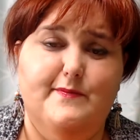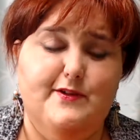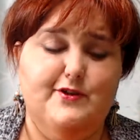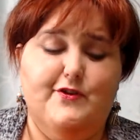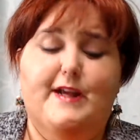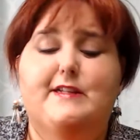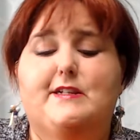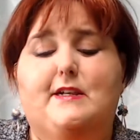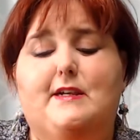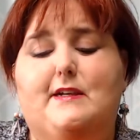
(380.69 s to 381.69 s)

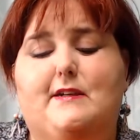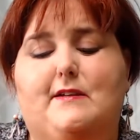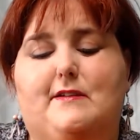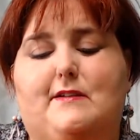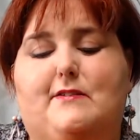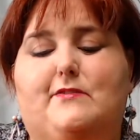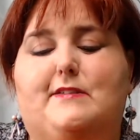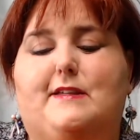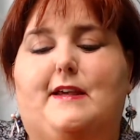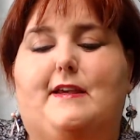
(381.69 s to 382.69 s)
stretchy. You'll
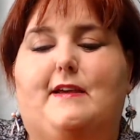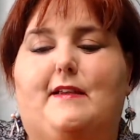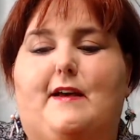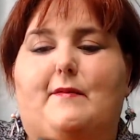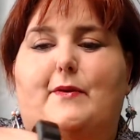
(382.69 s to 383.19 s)
see a lot